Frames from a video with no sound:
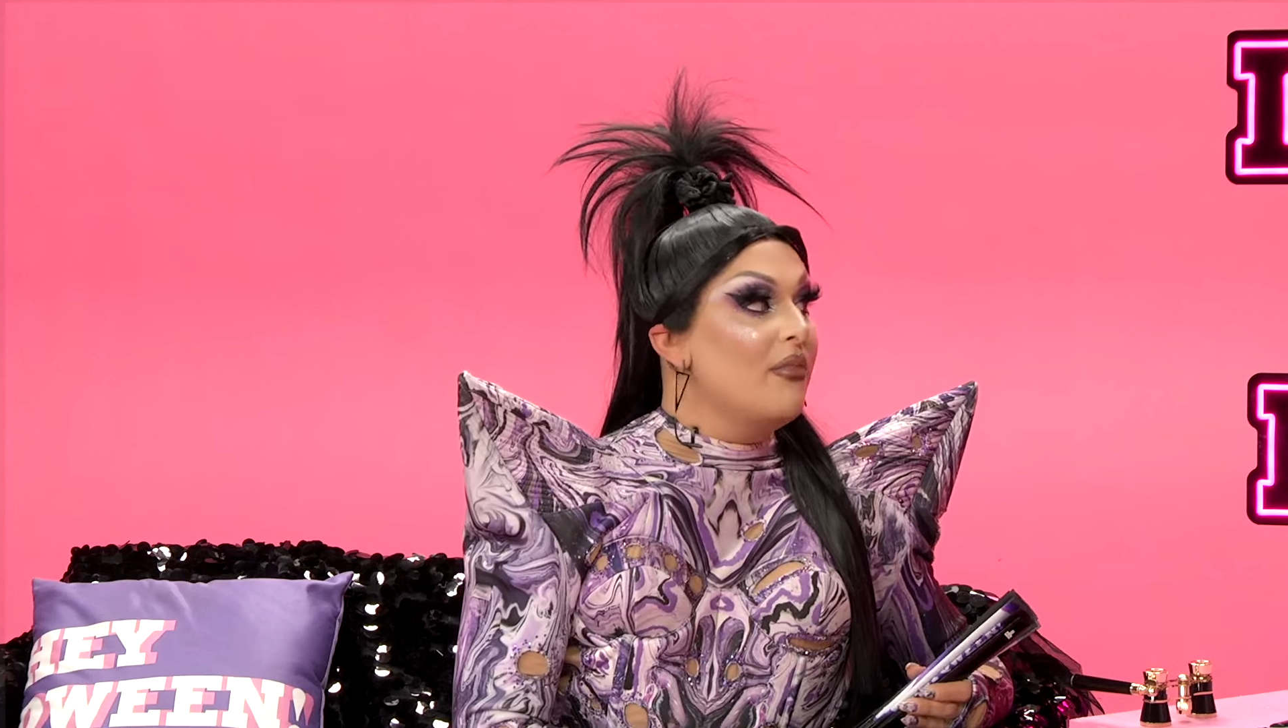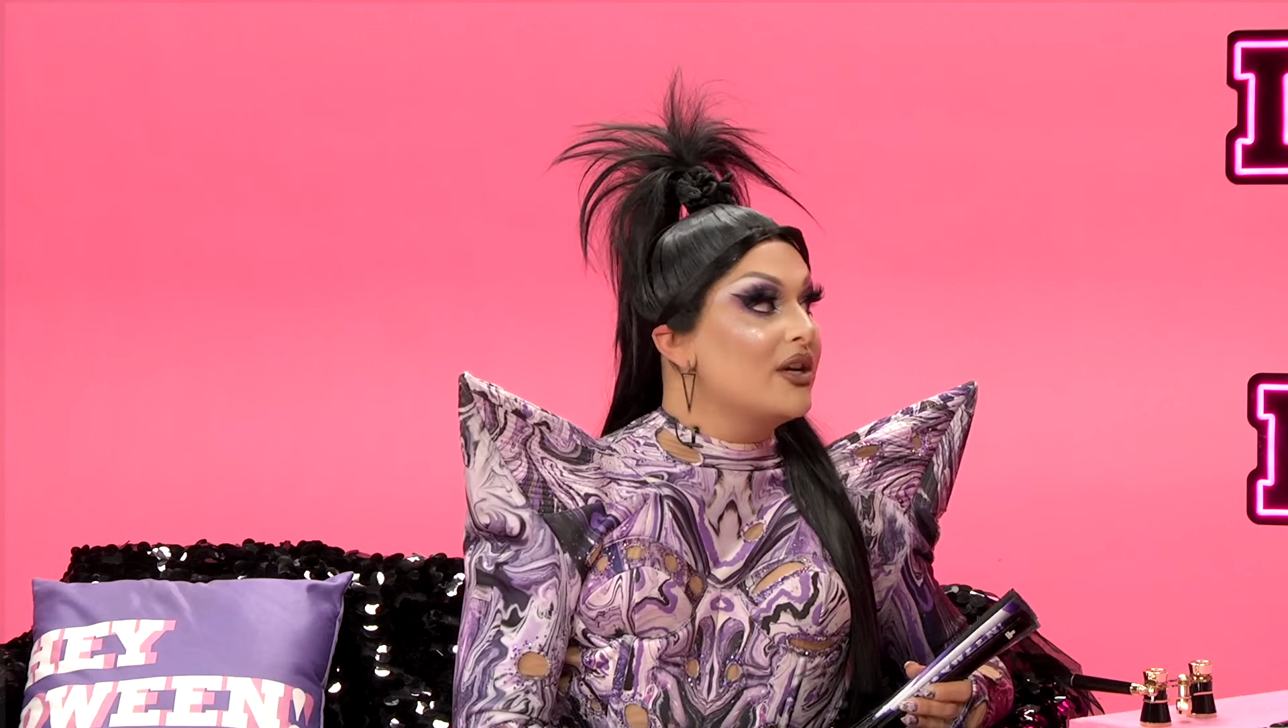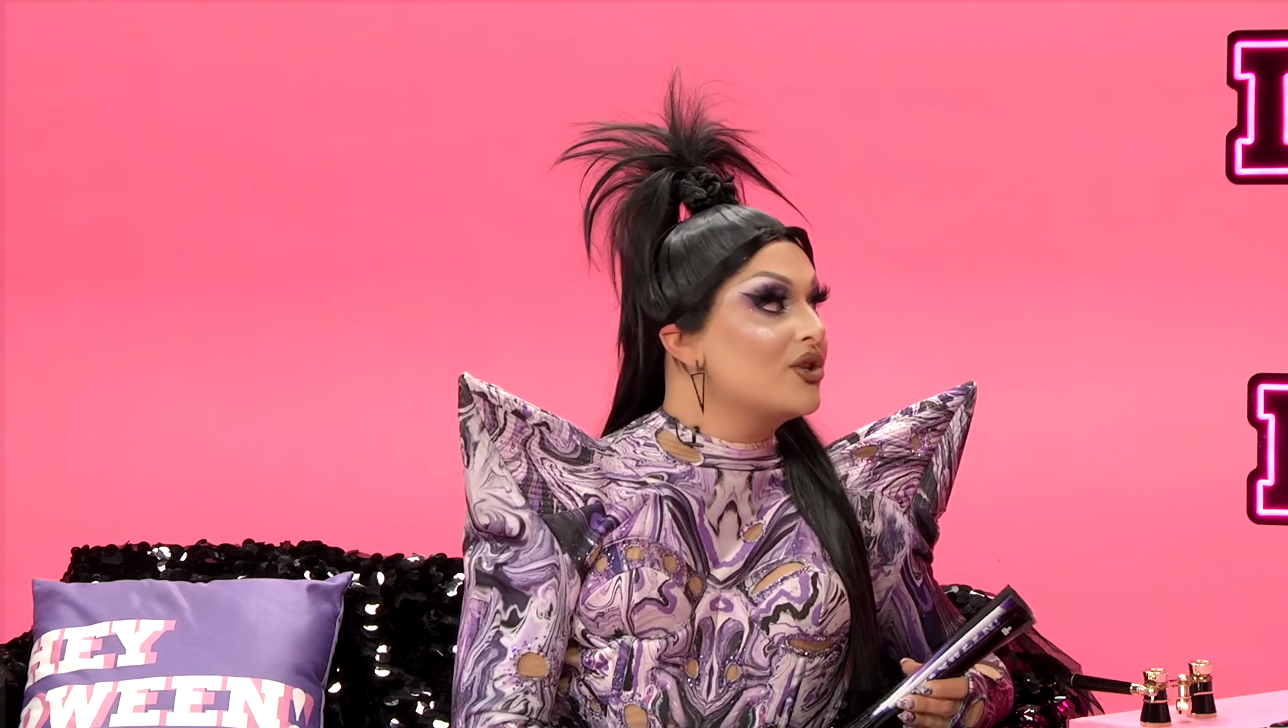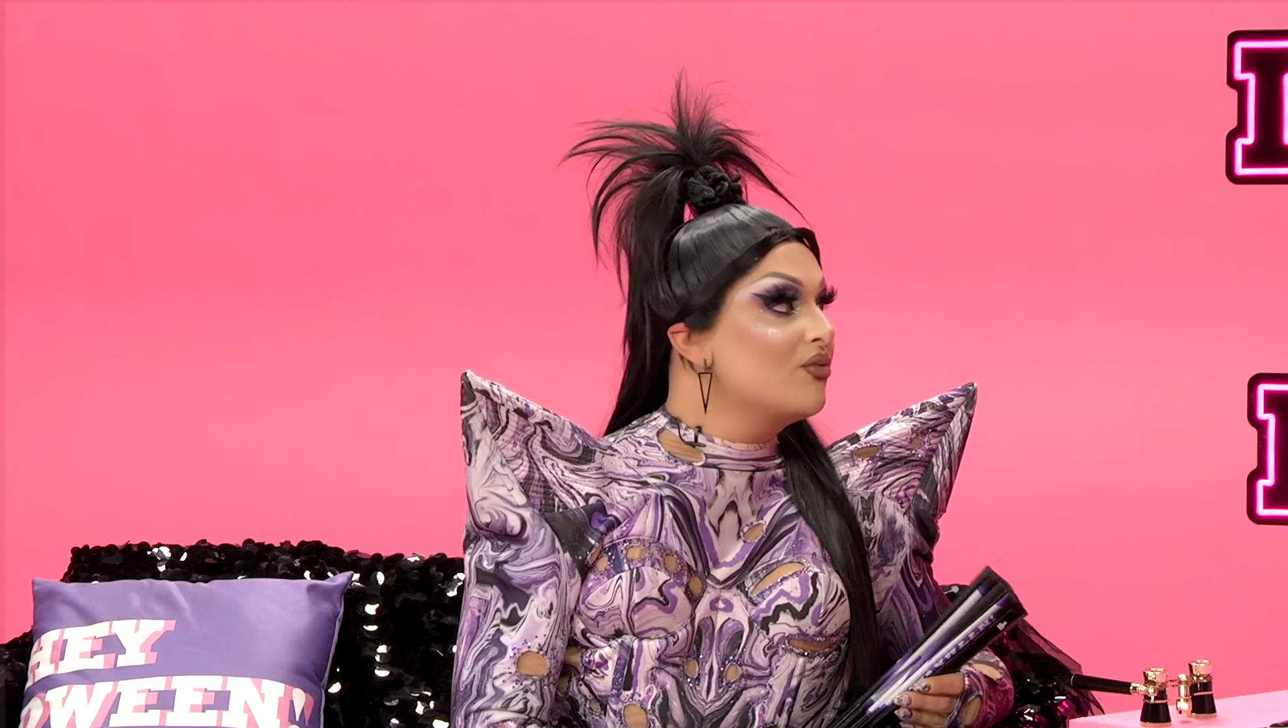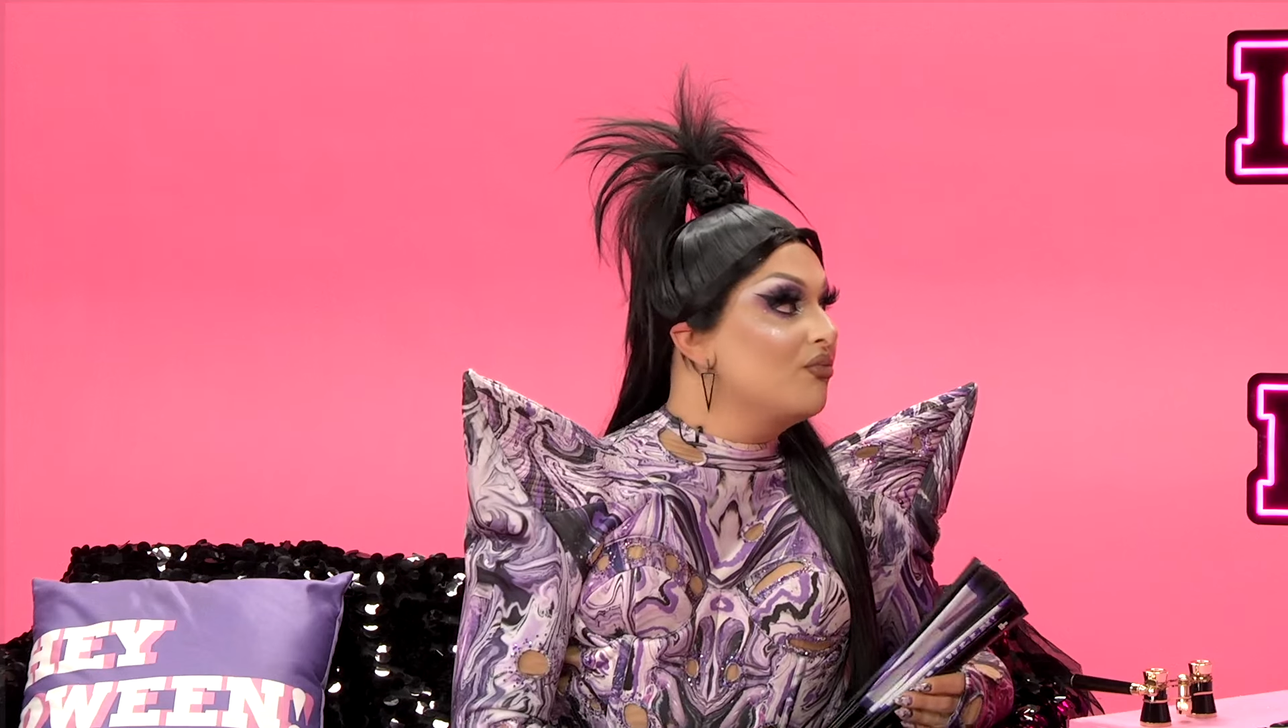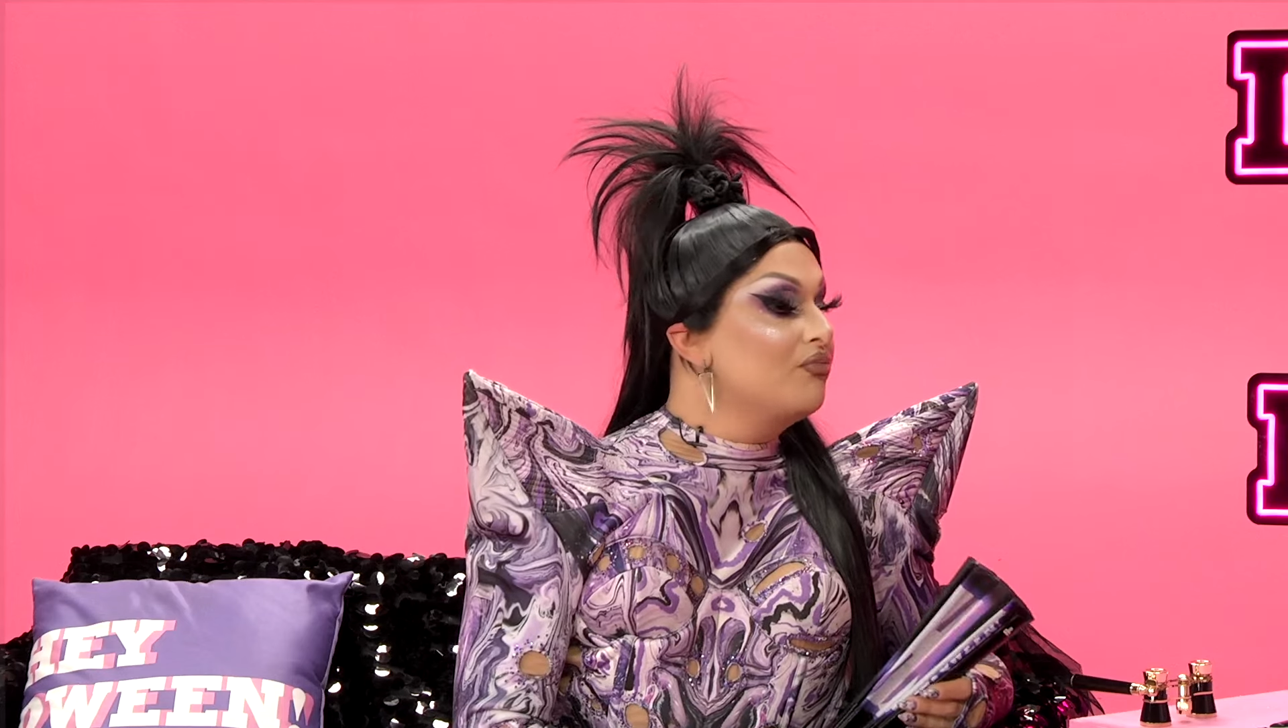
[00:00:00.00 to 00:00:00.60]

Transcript: much